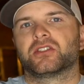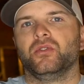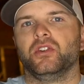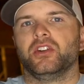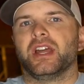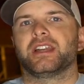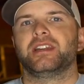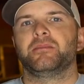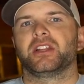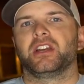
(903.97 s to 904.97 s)
of school. You're not
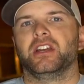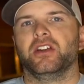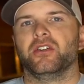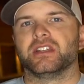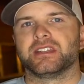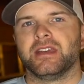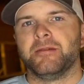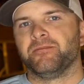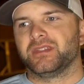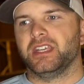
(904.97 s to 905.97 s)
typically going to notice,
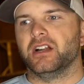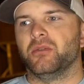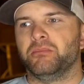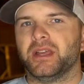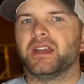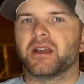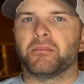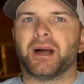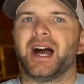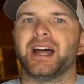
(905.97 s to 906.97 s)
you know,
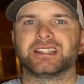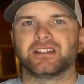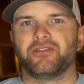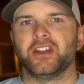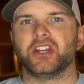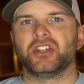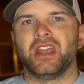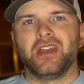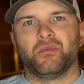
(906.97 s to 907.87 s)
big pods of fish.